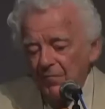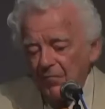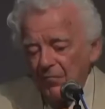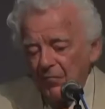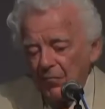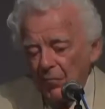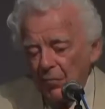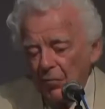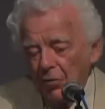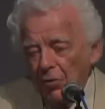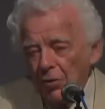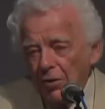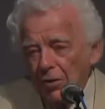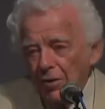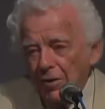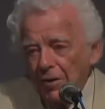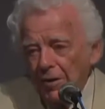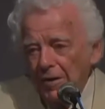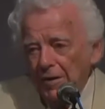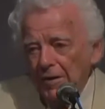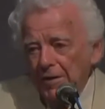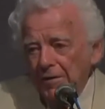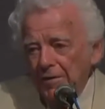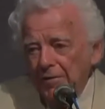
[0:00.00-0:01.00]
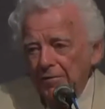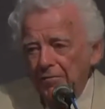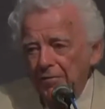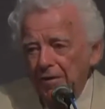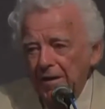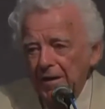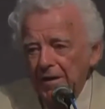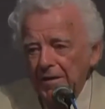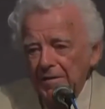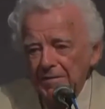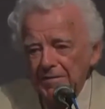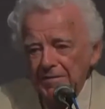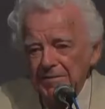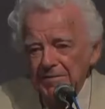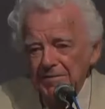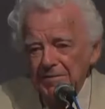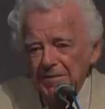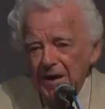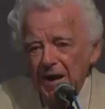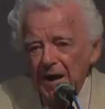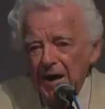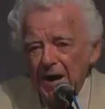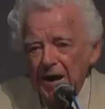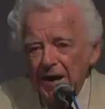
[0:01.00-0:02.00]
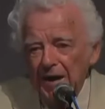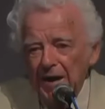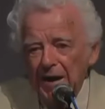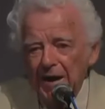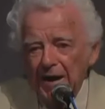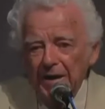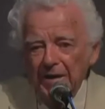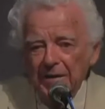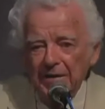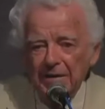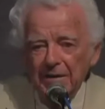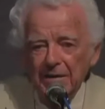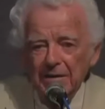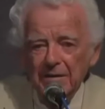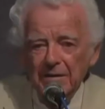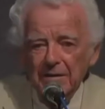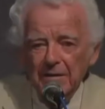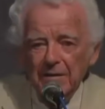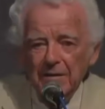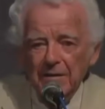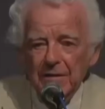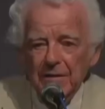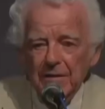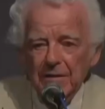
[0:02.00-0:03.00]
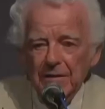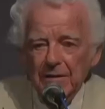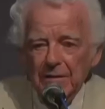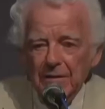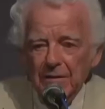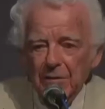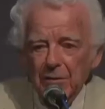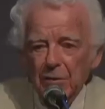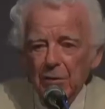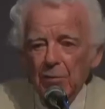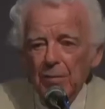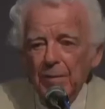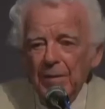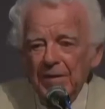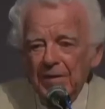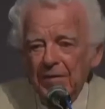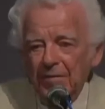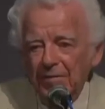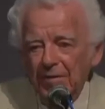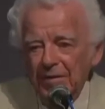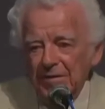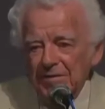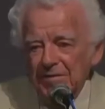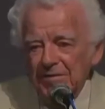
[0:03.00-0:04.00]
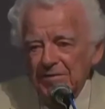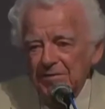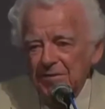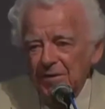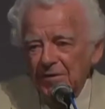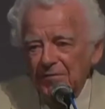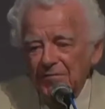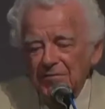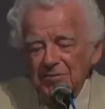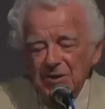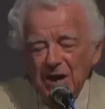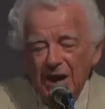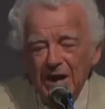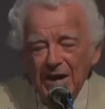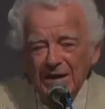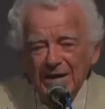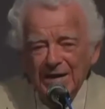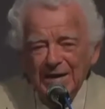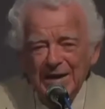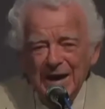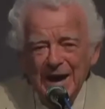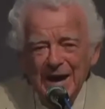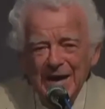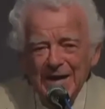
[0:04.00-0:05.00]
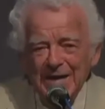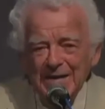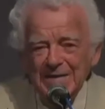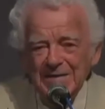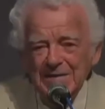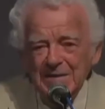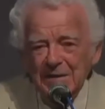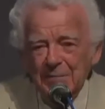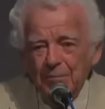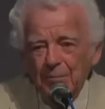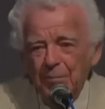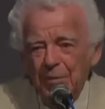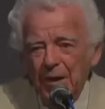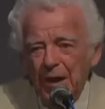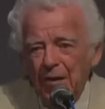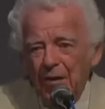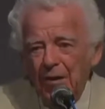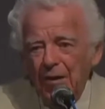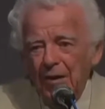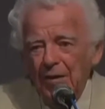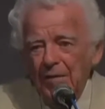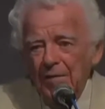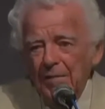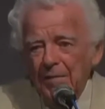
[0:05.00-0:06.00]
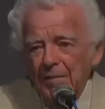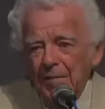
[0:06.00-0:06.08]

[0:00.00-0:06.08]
Four great star like luminaries of gigantic power.